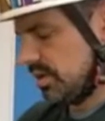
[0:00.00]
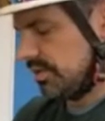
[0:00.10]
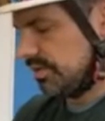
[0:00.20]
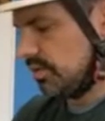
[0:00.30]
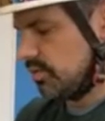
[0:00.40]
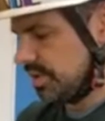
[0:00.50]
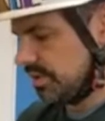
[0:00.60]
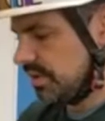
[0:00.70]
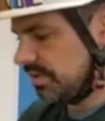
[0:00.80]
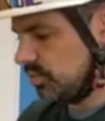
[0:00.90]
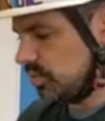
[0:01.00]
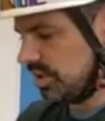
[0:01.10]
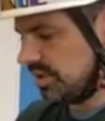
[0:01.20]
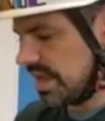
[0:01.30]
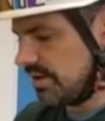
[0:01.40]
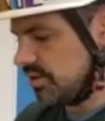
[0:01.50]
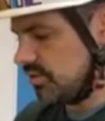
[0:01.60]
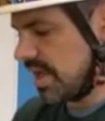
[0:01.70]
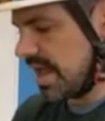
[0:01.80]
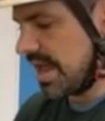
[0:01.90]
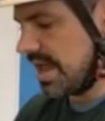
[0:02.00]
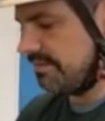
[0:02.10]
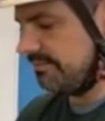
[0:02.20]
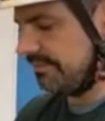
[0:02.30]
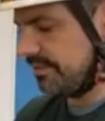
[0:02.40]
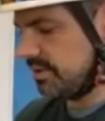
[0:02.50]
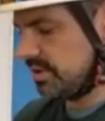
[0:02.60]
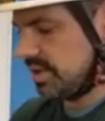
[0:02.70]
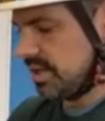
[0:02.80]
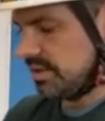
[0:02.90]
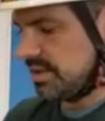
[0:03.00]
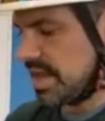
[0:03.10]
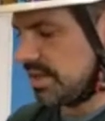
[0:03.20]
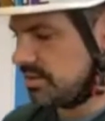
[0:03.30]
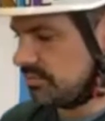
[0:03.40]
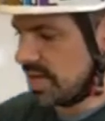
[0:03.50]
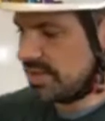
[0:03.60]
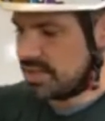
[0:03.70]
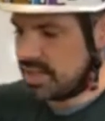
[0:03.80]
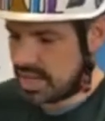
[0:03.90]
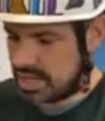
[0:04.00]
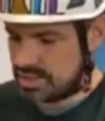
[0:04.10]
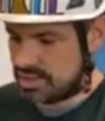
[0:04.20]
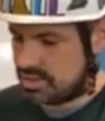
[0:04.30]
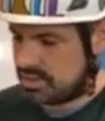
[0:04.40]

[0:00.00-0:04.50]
So this will allow you to have that direct connection